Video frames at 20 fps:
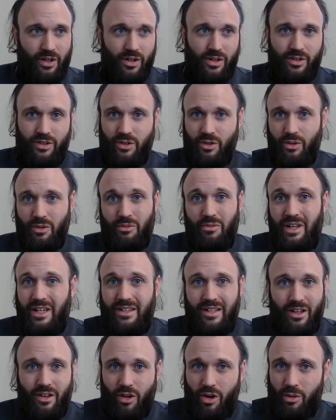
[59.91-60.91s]
You know, I was doing
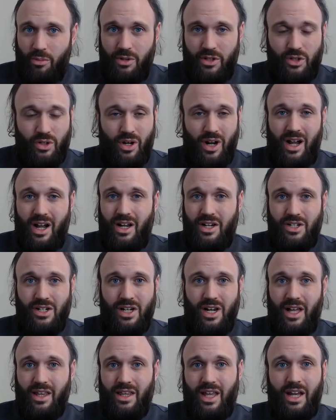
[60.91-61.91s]
retail
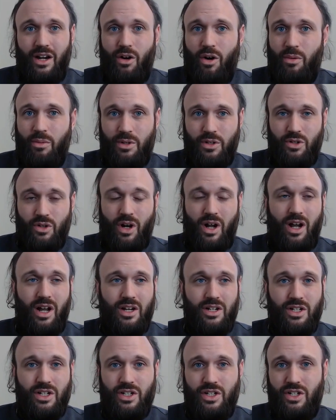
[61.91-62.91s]
arbitrage and online
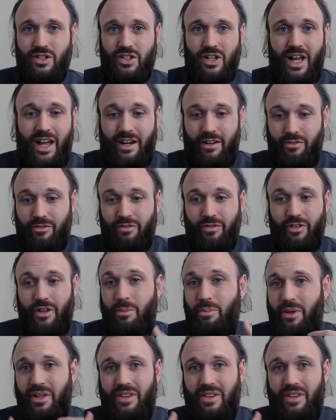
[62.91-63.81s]
arbitrage and just kind of